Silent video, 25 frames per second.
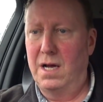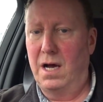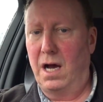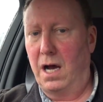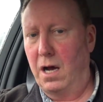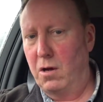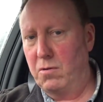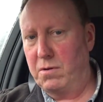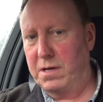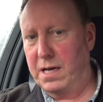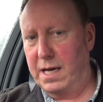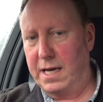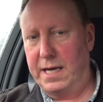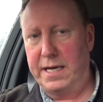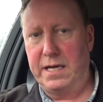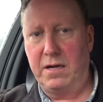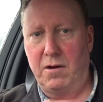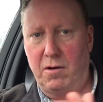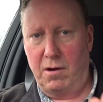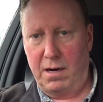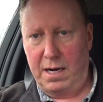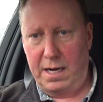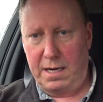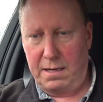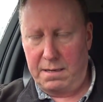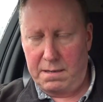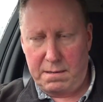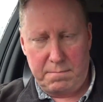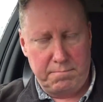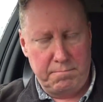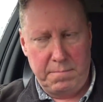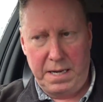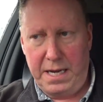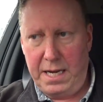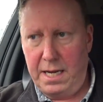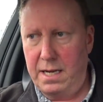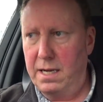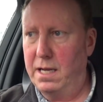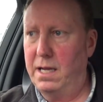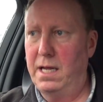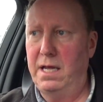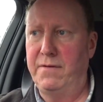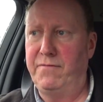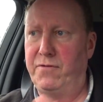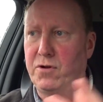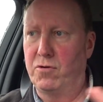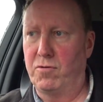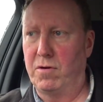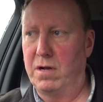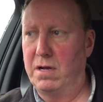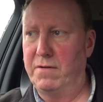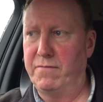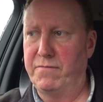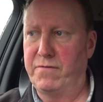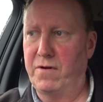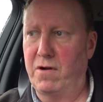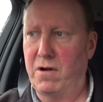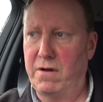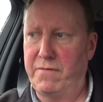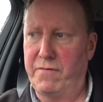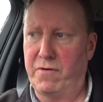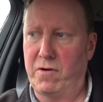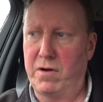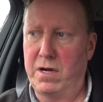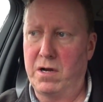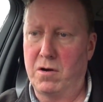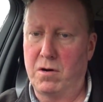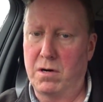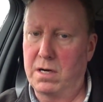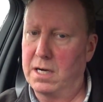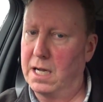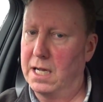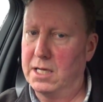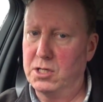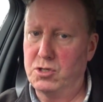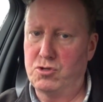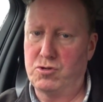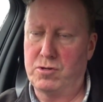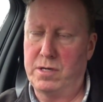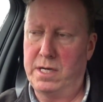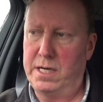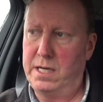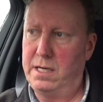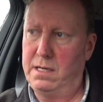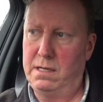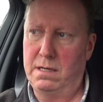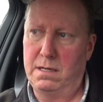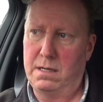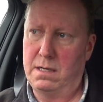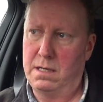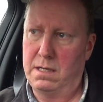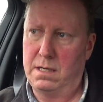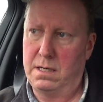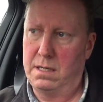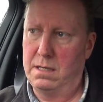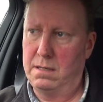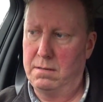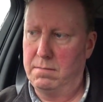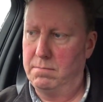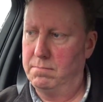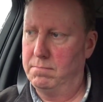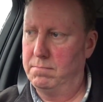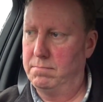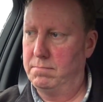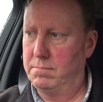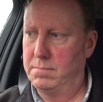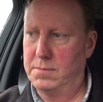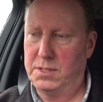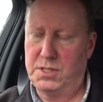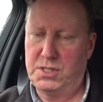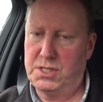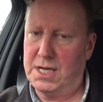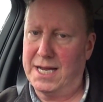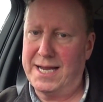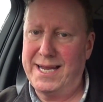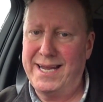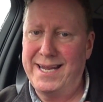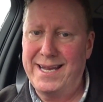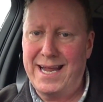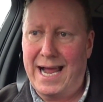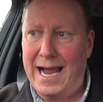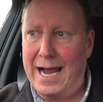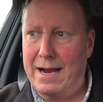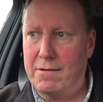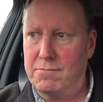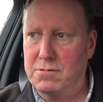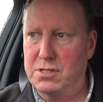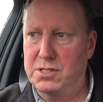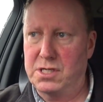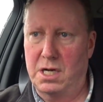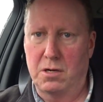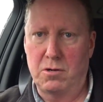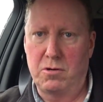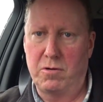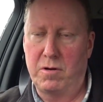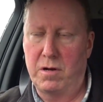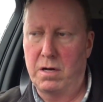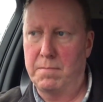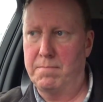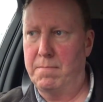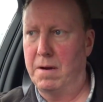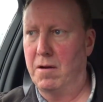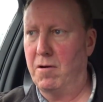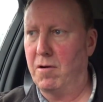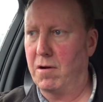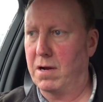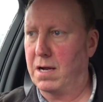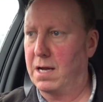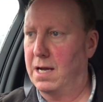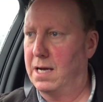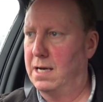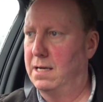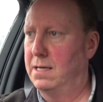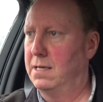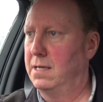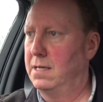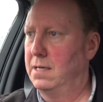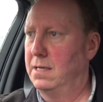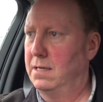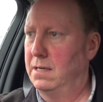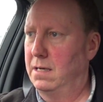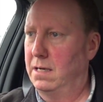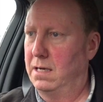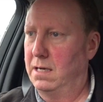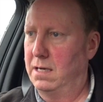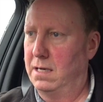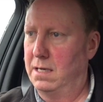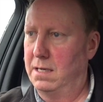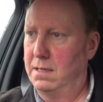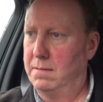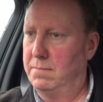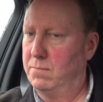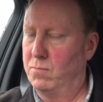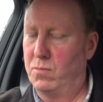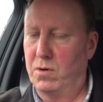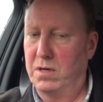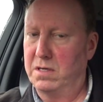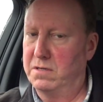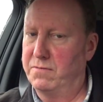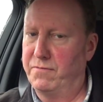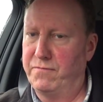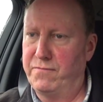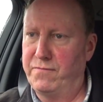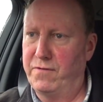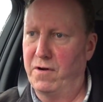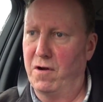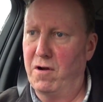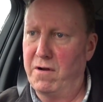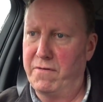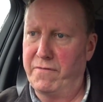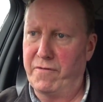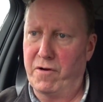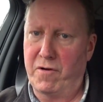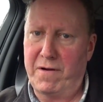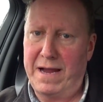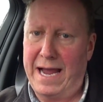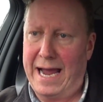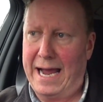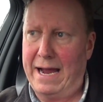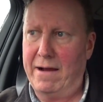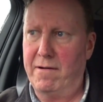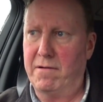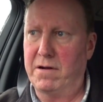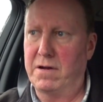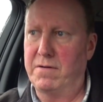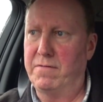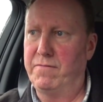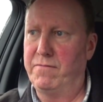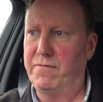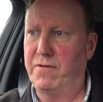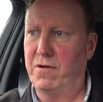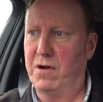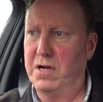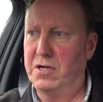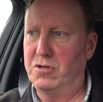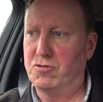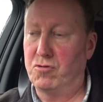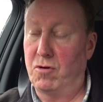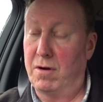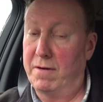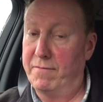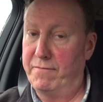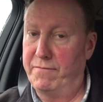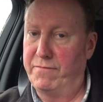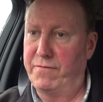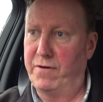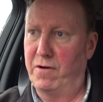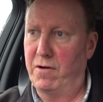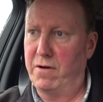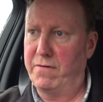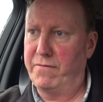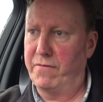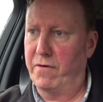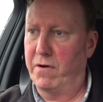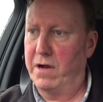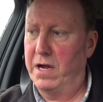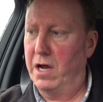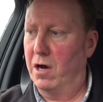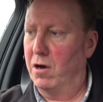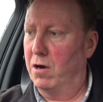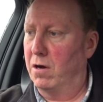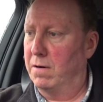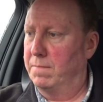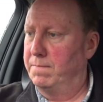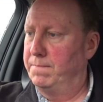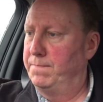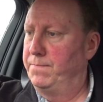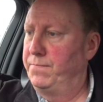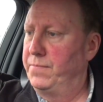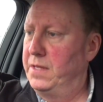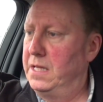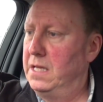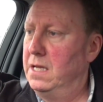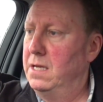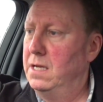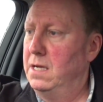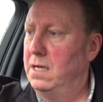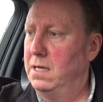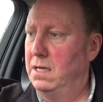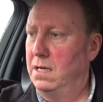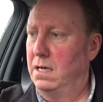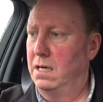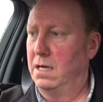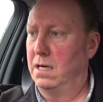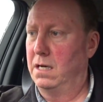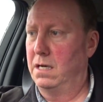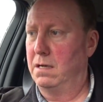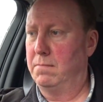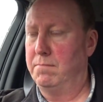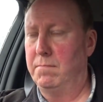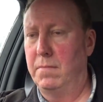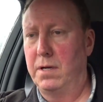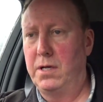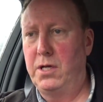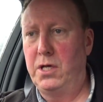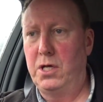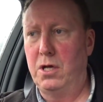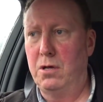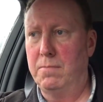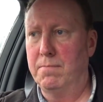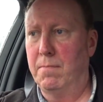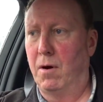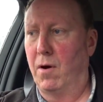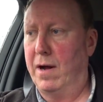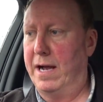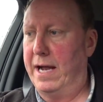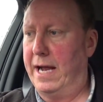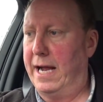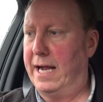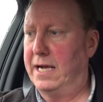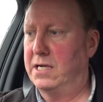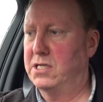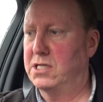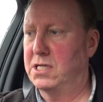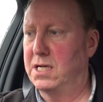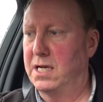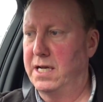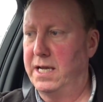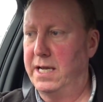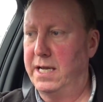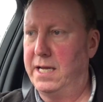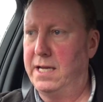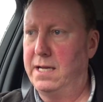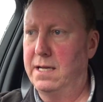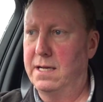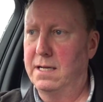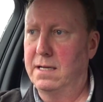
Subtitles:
Okay, I admit, if you're in a very, very hot country, say in Arizona in America, where it's very, very arid and very dry and very, very hot, you might actually